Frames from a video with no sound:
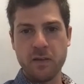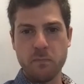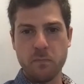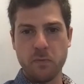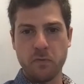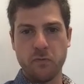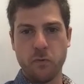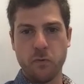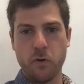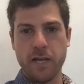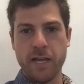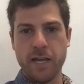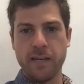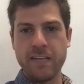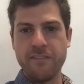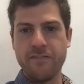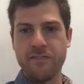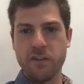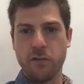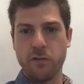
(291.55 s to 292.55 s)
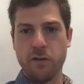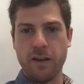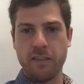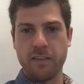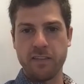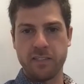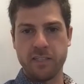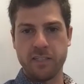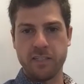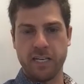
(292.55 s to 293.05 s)
Beforehand, even though a lot of
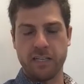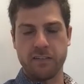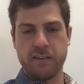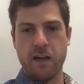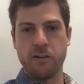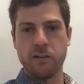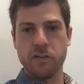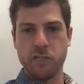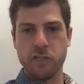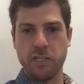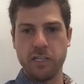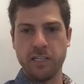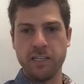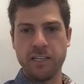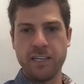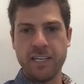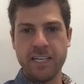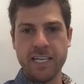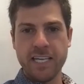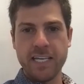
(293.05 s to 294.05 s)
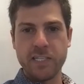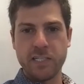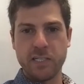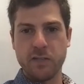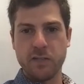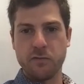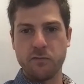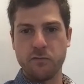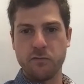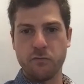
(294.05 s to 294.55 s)
this technology
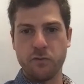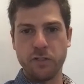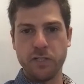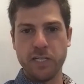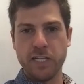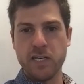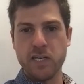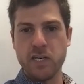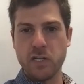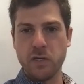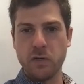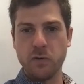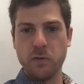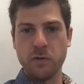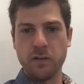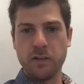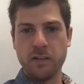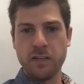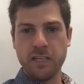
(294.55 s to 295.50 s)
isn't really new,